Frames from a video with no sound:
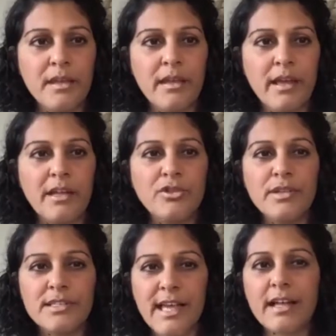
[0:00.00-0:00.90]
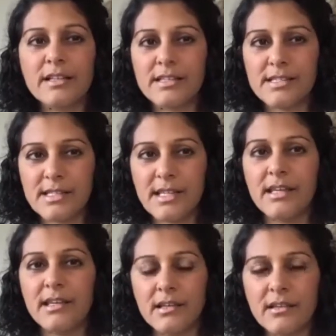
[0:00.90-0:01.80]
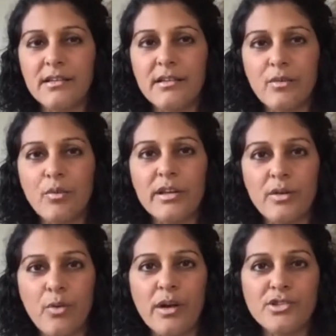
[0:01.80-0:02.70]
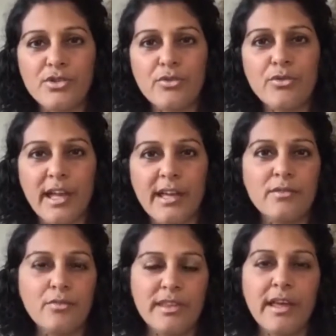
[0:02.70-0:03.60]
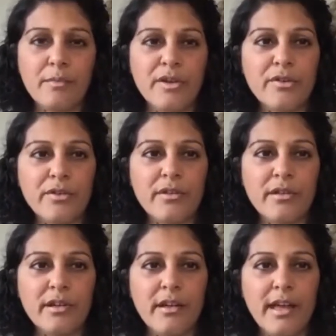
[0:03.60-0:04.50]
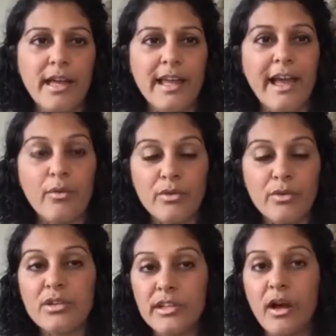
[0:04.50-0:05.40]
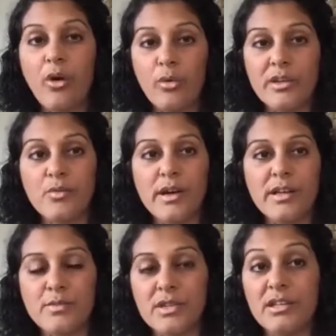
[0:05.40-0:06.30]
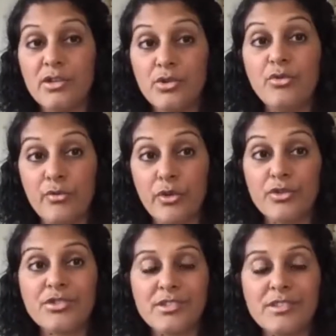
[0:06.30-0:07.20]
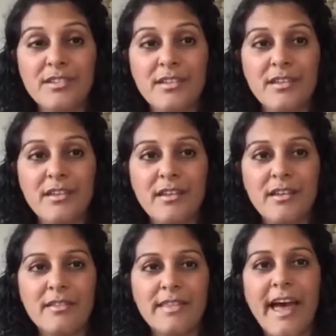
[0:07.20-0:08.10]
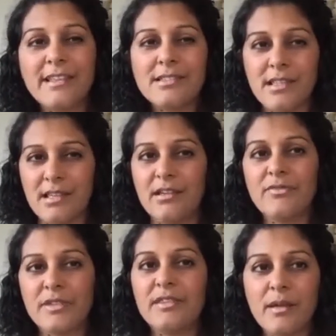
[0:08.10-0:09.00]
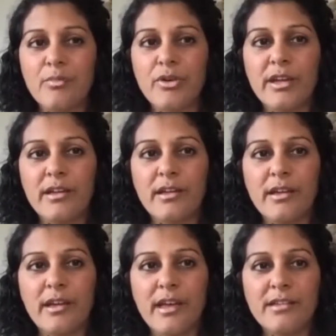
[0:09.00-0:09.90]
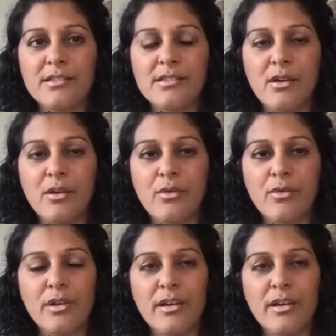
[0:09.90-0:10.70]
and you exactly see what it was you created with that mirror and how it really always was within you first. that's the gift that they bring. And so